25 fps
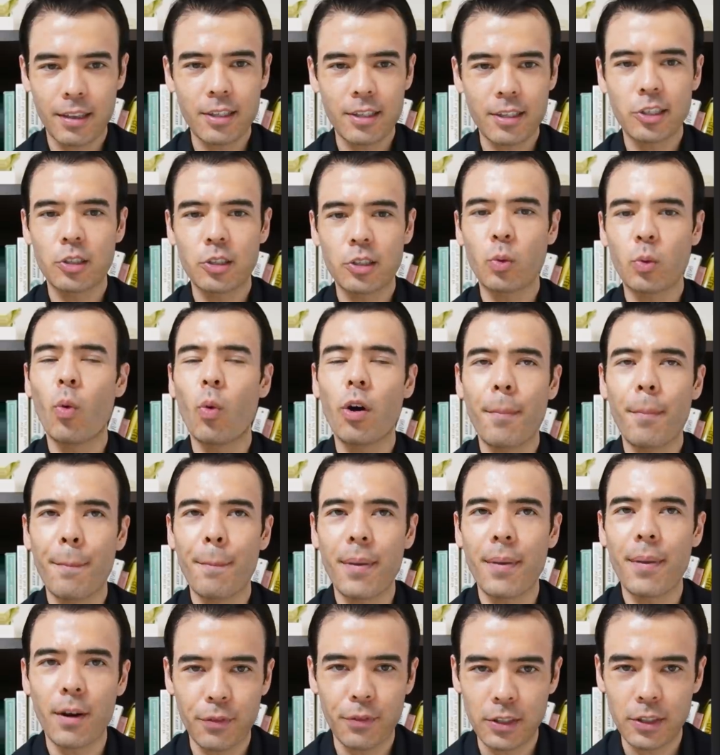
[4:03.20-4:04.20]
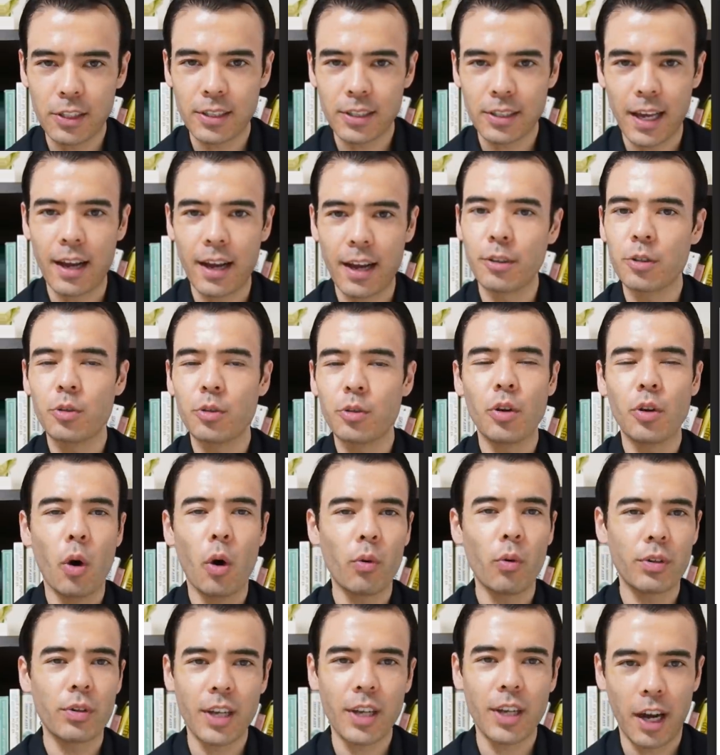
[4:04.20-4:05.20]
this is Warren Buffett style. You
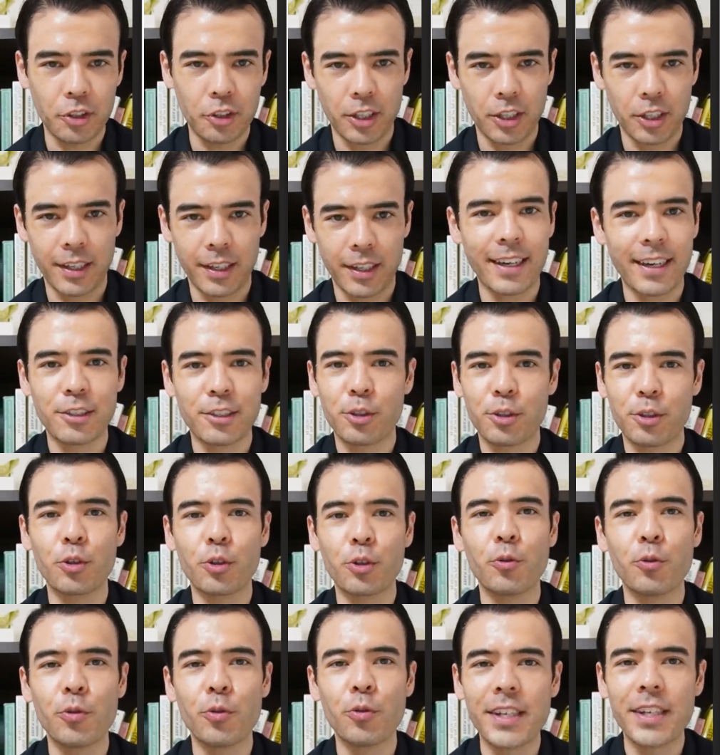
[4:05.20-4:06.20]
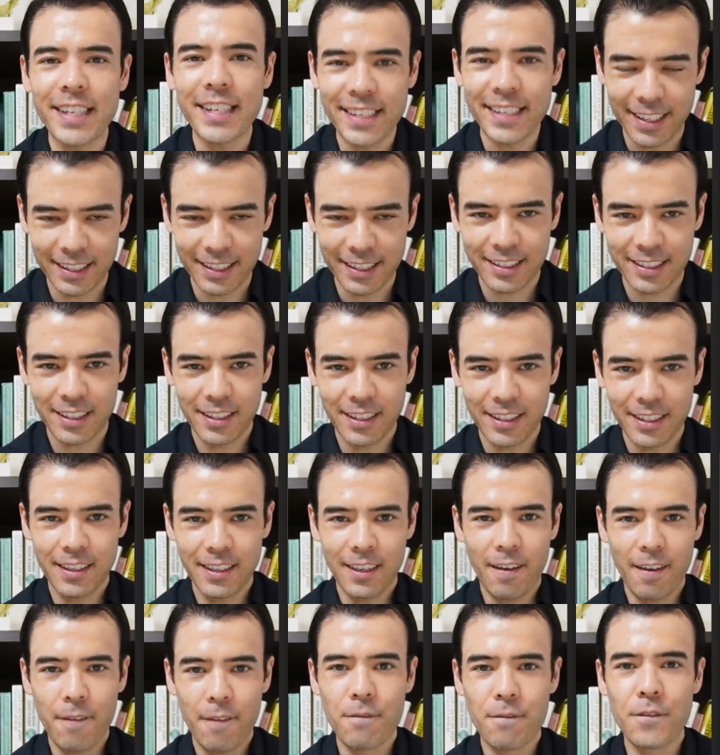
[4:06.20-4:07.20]
don't touch it until you need it.
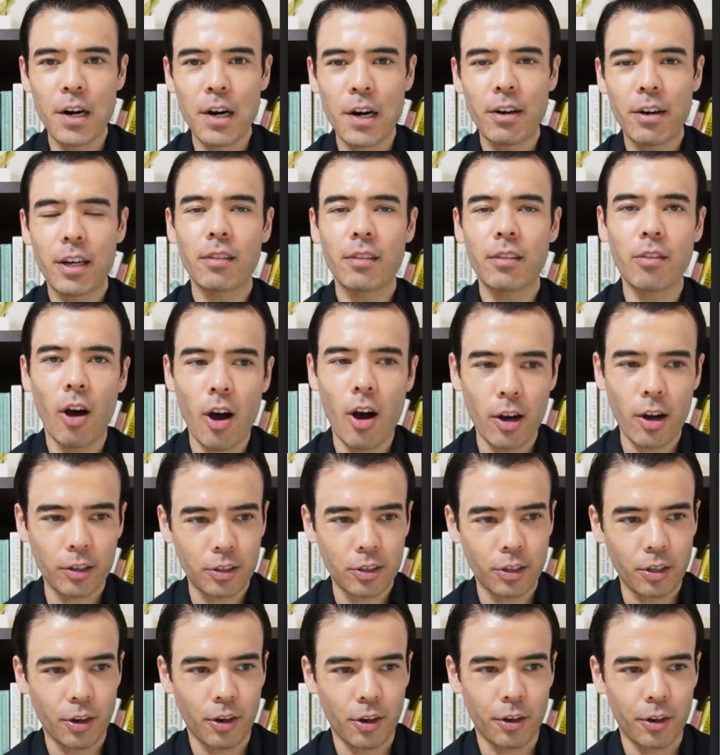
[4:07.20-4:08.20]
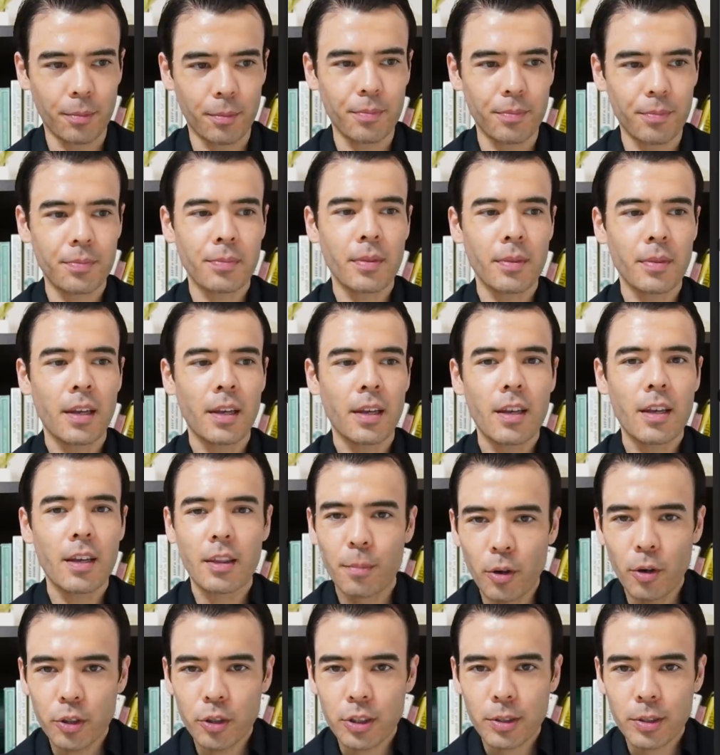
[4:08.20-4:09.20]
Very long term. The
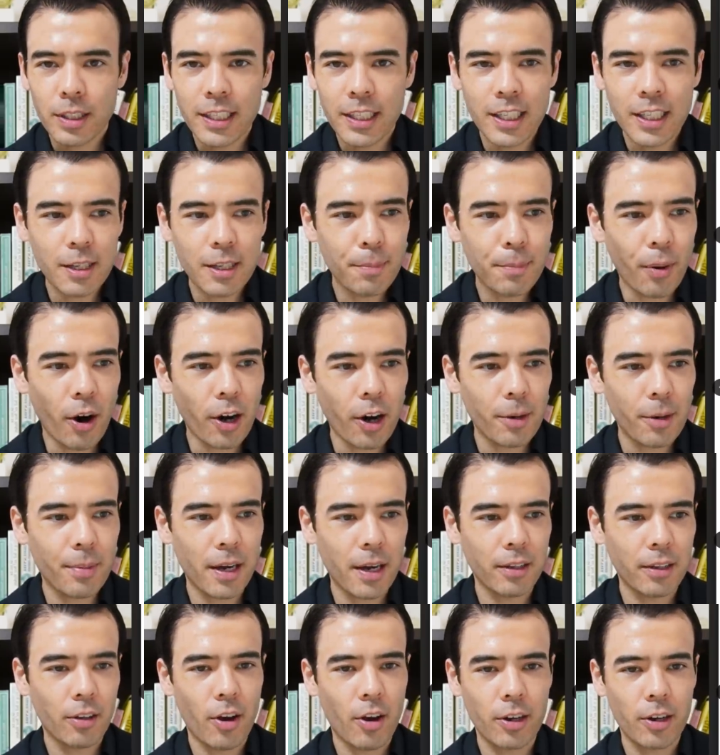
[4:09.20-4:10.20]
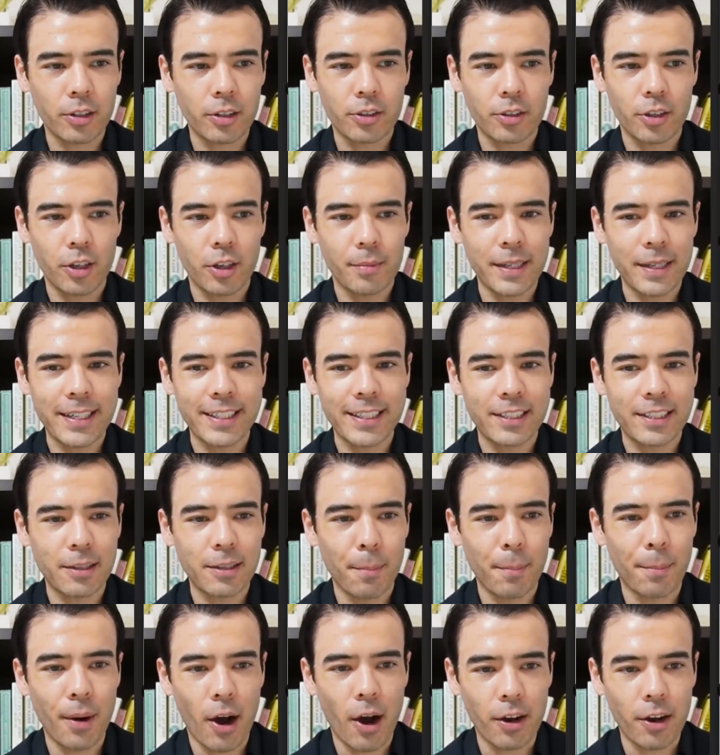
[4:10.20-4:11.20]
most key part about long term is the
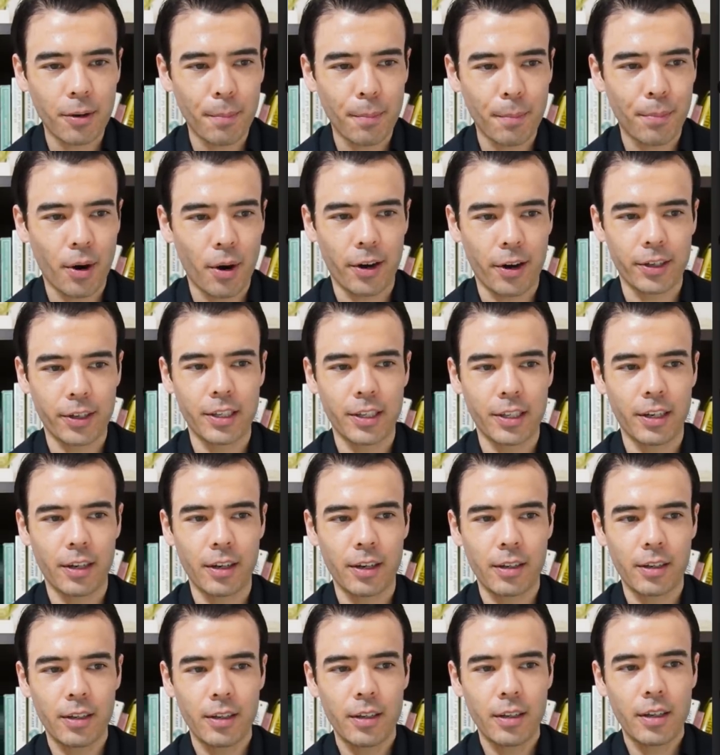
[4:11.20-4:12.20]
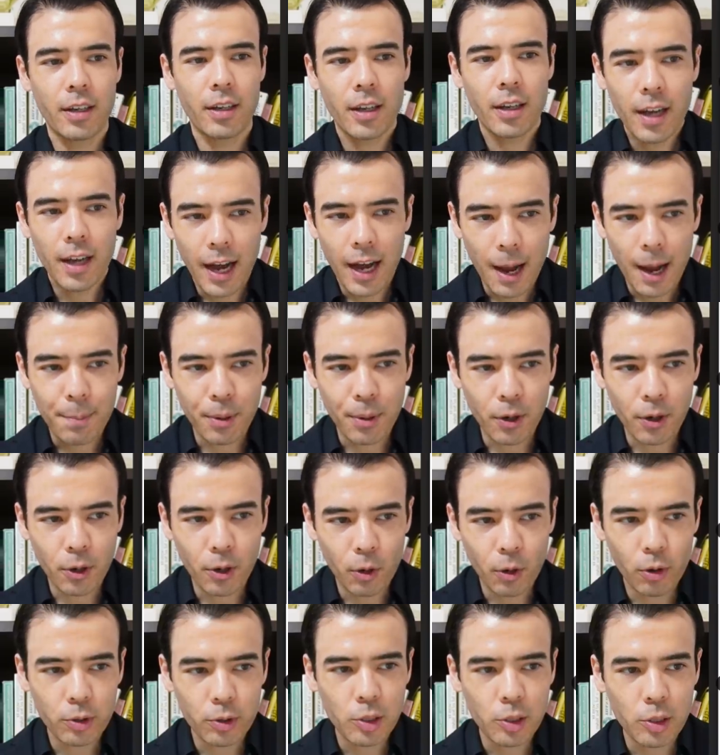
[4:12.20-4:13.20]
bottom part here. I put
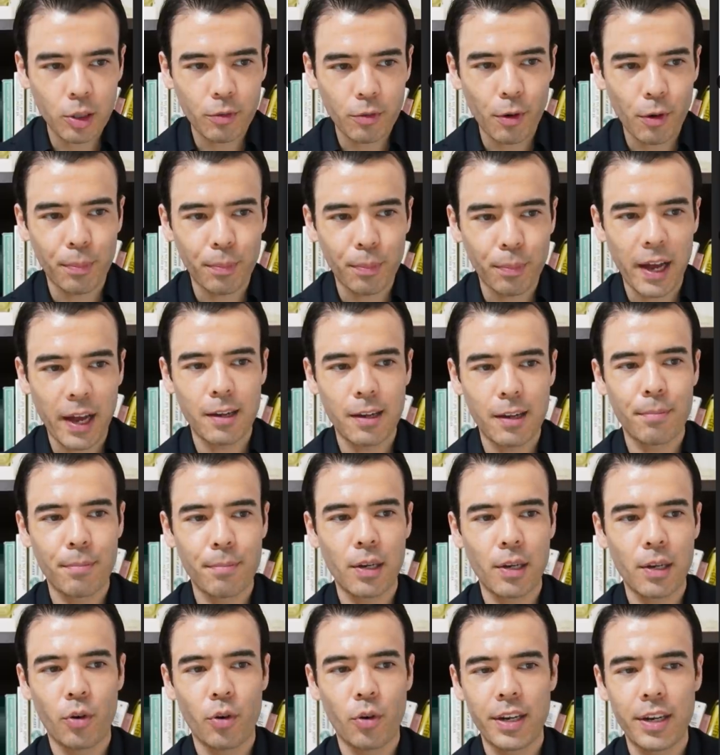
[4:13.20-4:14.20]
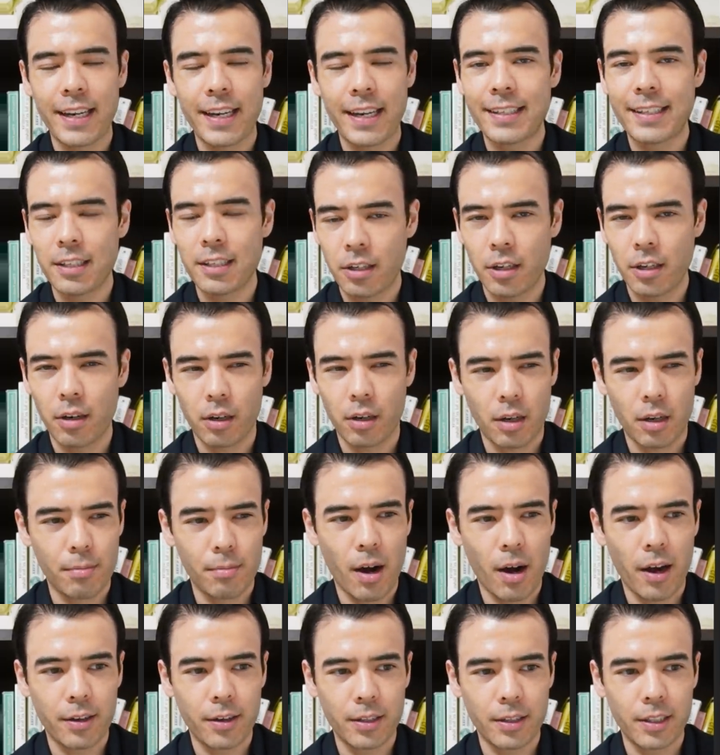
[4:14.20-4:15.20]
gold, silver, platinum, Bitcoin into here,
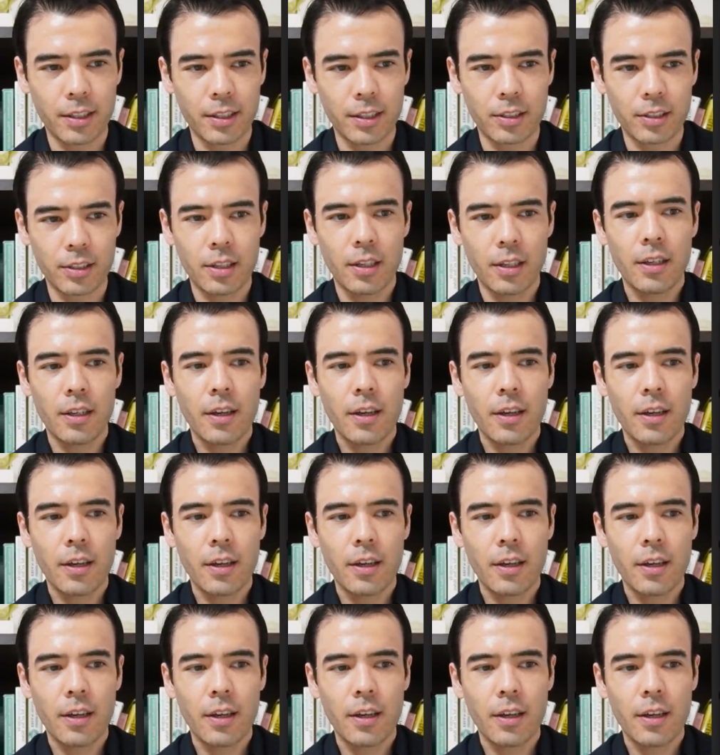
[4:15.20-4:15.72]
commodities.